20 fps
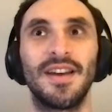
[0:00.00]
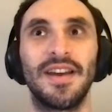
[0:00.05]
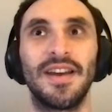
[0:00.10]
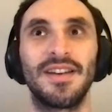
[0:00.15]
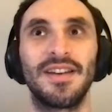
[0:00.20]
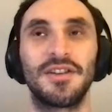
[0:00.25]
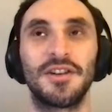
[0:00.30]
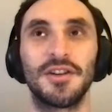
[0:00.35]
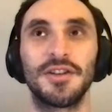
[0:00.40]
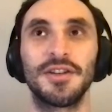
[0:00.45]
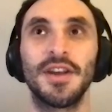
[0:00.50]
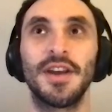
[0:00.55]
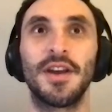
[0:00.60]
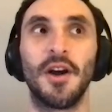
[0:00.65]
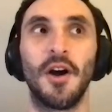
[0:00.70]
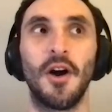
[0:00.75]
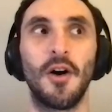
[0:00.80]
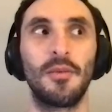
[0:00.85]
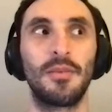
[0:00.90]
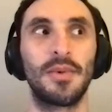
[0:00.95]
it just
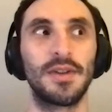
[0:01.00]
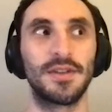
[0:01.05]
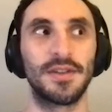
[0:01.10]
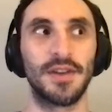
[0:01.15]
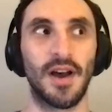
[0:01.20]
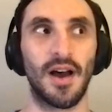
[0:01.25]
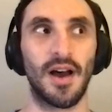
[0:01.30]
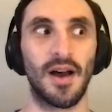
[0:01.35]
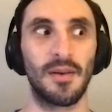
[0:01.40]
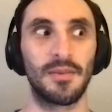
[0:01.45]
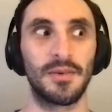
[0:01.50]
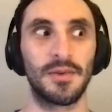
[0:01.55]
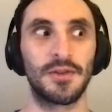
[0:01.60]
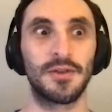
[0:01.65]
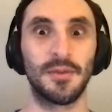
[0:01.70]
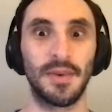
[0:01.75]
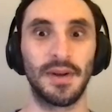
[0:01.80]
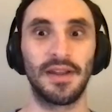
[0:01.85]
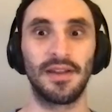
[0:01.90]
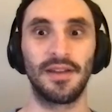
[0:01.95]
like opens up
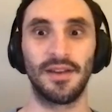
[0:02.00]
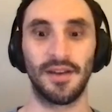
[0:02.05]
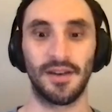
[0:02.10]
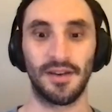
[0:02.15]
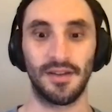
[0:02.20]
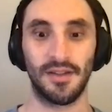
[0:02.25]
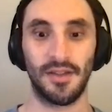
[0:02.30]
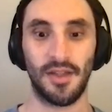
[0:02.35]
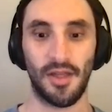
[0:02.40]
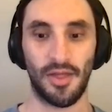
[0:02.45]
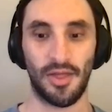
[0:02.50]
so many like